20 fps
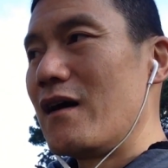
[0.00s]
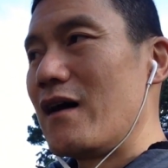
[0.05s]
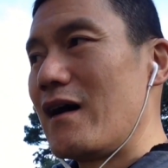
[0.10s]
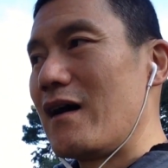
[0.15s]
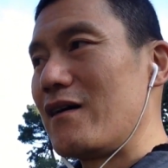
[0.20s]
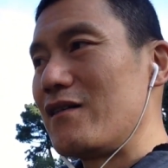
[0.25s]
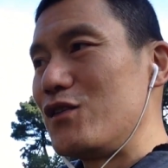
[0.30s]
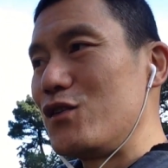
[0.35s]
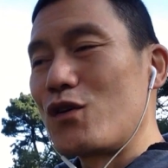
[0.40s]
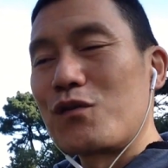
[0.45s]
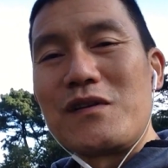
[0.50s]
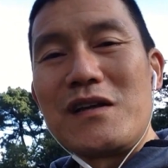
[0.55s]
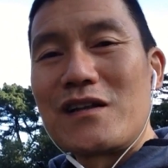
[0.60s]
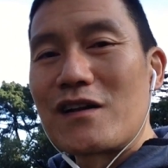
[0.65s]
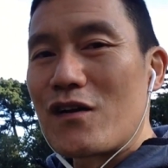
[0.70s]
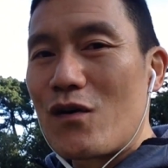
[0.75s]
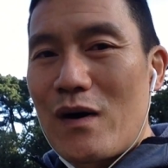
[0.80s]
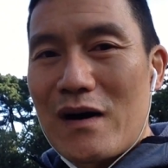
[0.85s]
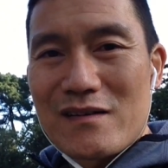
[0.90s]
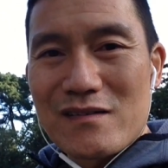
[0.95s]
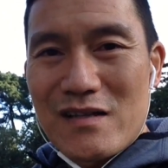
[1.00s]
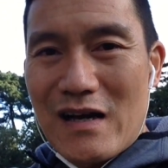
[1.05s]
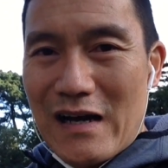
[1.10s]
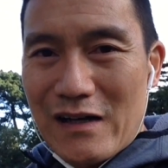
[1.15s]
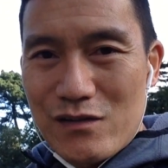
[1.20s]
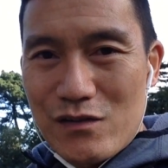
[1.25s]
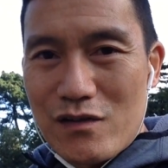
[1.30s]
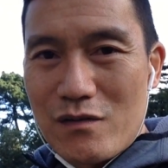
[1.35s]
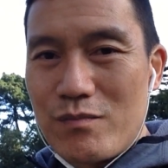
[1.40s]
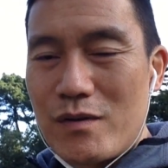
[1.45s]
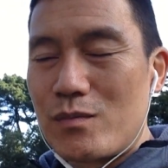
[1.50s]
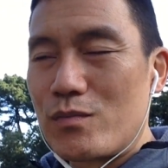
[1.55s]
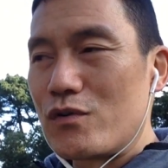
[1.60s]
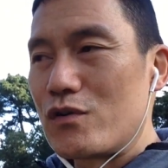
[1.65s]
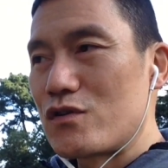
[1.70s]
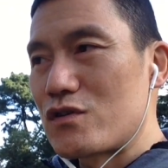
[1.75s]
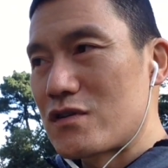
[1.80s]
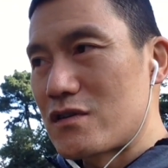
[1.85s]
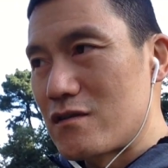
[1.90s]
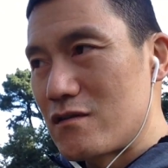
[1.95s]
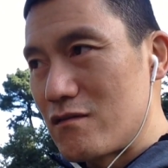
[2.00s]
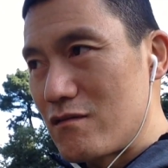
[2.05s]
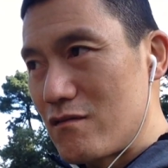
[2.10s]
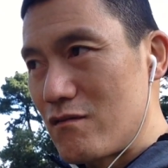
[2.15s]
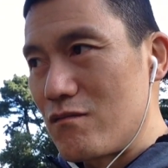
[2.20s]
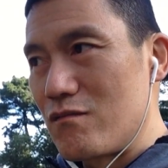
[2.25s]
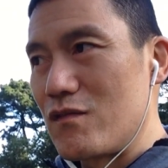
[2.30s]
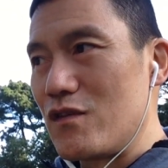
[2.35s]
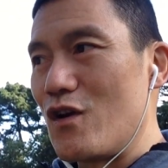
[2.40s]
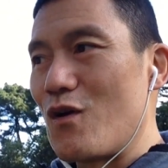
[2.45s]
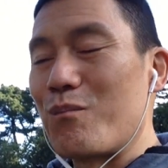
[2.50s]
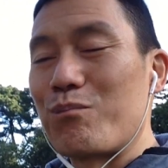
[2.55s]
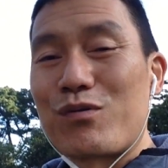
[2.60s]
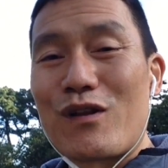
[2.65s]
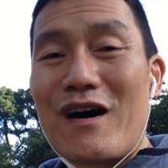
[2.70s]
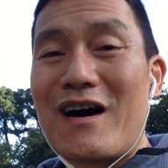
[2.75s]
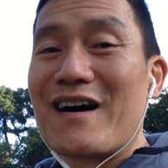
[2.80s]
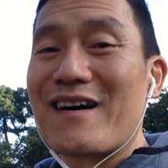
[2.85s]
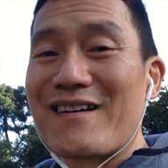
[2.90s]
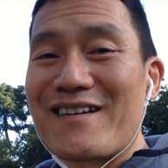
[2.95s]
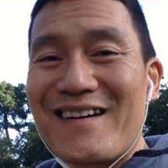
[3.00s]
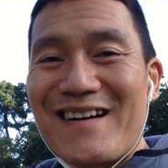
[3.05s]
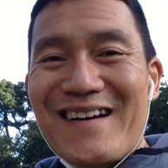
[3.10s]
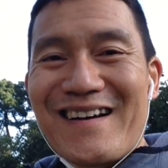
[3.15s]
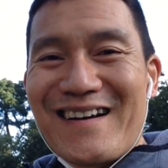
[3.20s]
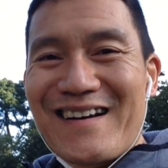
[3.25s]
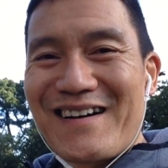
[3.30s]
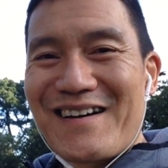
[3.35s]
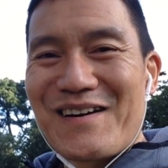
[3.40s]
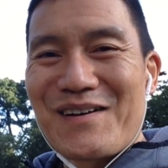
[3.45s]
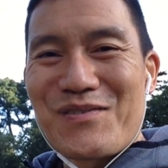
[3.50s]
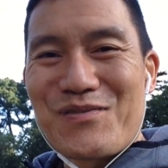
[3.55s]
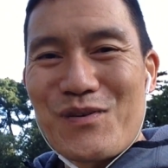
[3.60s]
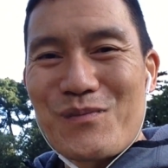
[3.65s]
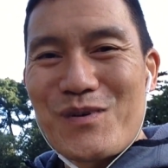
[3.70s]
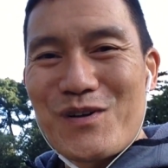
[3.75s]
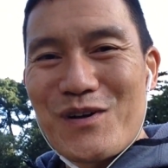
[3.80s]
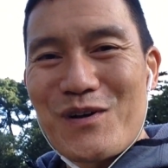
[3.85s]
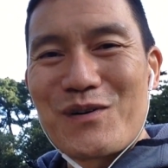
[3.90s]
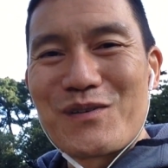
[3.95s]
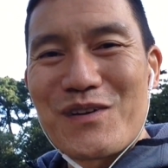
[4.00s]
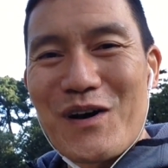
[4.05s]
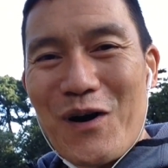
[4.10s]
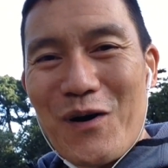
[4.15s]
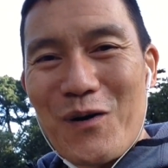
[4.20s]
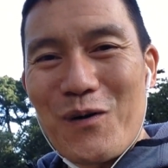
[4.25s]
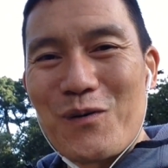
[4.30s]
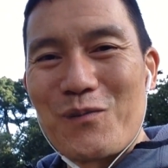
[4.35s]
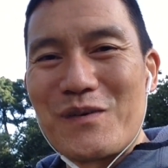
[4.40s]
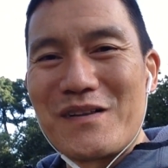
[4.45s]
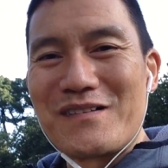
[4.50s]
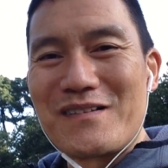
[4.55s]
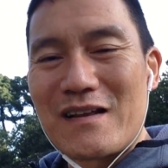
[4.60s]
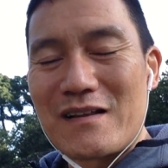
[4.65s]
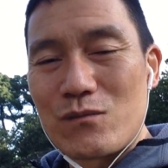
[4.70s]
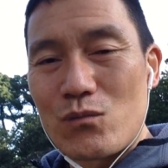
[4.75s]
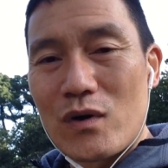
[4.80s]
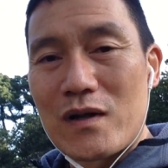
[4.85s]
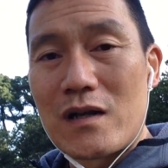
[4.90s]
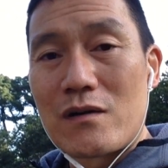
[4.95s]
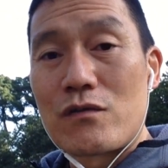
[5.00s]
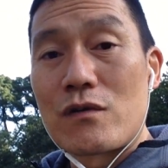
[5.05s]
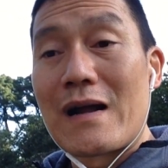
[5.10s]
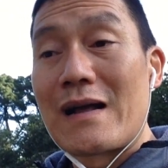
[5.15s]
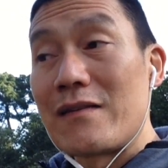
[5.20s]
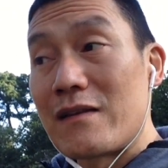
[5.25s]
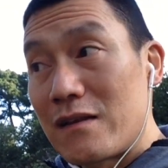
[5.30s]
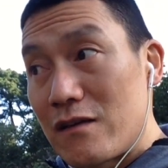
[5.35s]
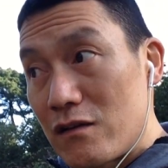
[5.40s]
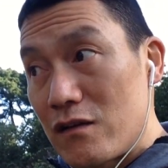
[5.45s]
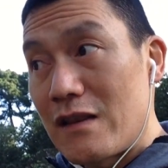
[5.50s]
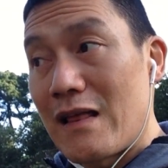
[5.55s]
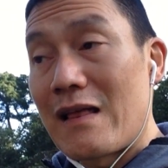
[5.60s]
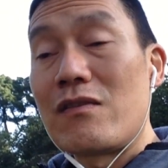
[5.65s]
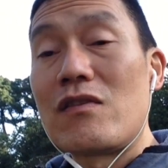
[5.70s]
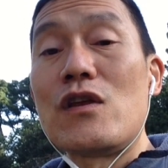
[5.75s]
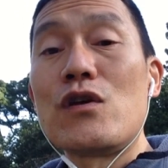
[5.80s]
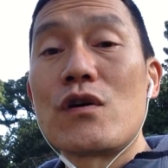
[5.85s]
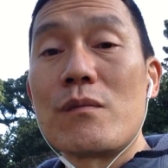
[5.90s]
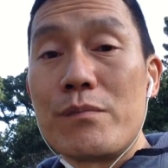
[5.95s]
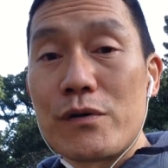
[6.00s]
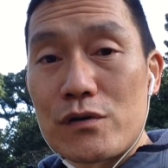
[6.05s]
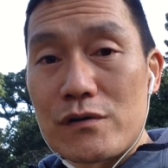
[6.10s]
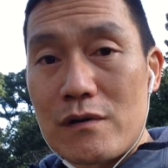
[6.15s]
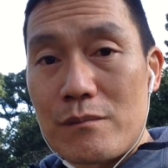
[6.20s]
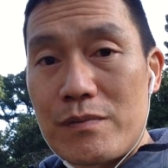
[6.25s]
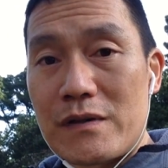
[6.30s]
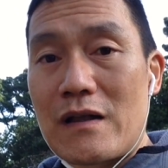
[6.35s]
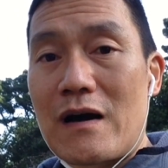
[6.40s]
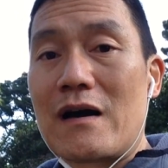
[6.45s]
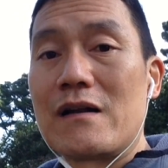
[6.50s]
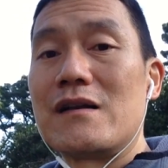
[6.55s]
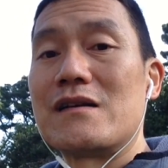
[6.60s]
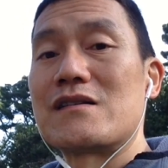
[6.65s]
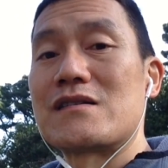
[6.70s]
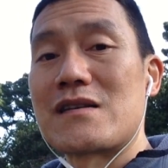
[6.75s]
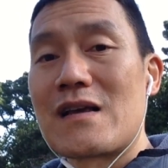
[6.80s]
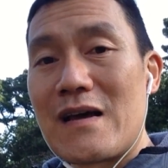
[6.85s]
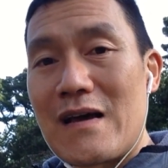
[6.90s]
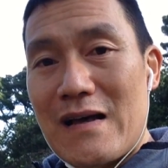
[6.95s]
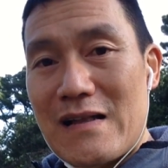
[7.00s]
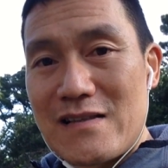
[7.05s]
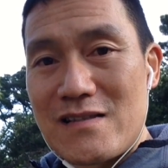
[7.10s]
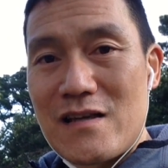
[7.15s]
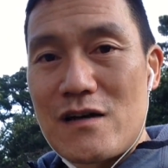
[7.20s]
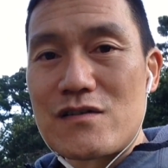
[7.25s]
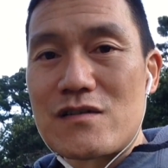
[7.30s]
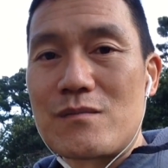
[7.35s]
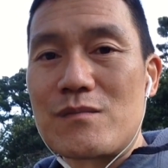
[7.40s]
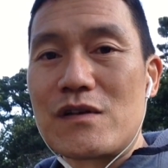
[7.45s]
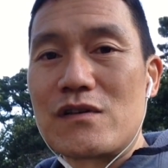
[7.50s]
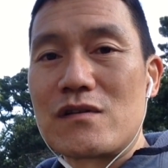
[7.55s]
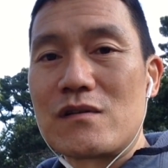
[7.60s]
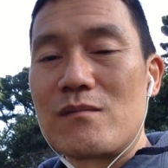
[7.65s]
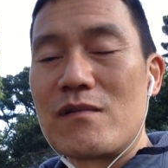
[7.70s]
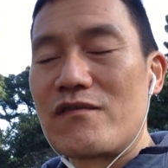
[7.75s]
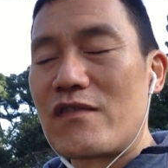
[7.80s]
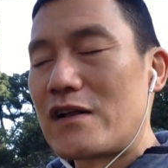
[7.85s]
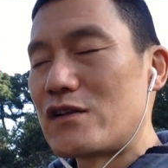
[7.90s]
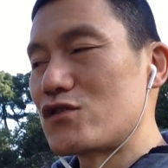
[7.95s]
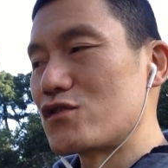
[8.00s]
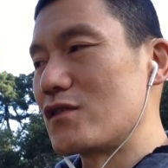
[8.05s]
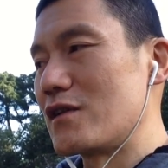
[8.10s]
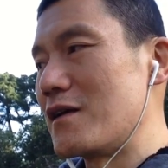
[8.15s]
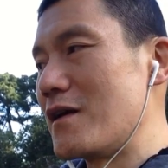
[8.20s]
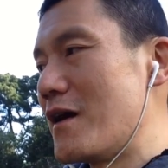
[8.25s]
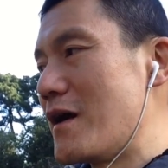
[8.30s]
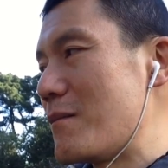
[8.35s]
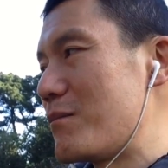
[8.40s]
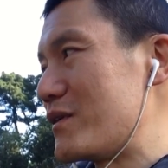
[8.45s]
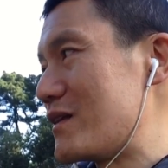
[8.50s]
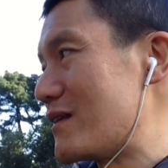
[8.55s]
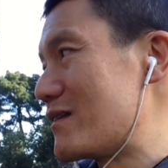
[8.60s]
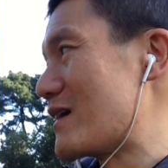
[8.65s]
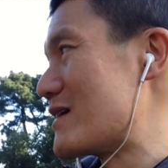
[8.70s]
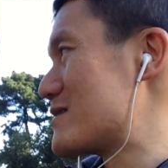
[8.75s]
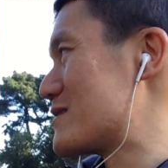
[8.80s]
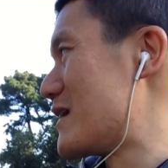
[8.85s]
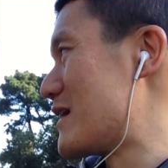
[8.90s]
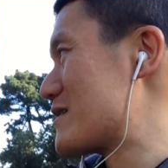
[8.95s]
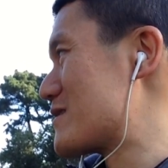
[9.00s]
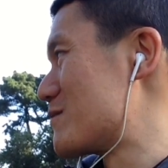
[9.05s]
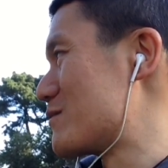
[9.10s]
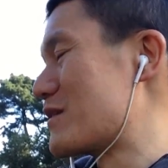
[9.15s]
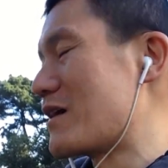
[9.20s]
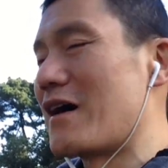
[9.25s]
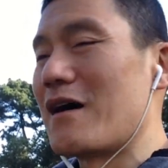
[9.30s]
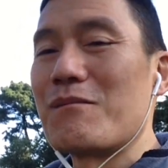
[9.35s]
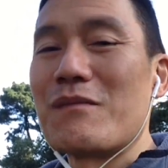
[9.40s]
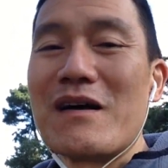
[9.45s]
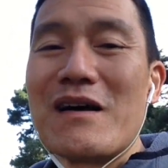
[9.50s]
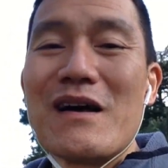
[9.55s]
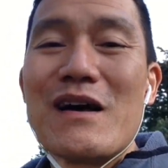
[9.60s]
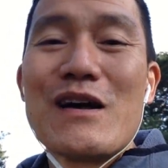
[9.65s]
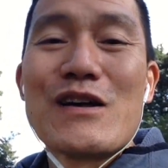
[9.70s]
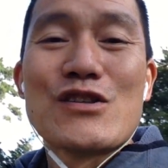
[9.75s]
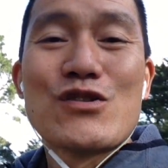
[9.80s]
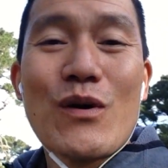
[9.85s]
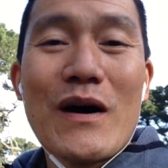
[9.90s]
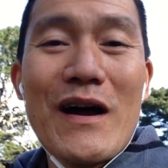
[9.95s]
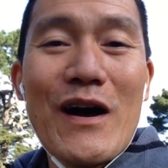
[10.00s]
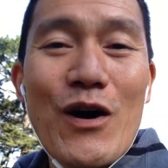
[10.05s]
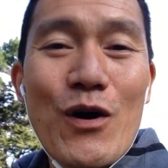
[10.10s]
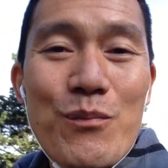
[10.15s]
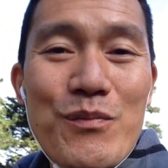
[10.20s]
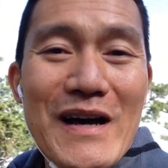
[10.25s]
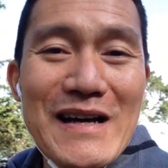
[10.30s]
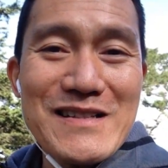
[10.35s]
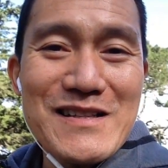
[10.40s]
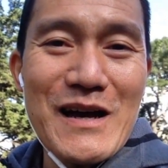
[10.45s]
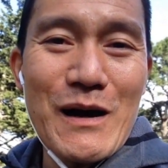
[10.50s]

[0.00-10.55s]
Uh, you don't need to go out and talk to other people. You just you know blog uh, from your own home and, and whatever and then then you can build up an audience and sell something to them eventually but it does take some time so i hope that's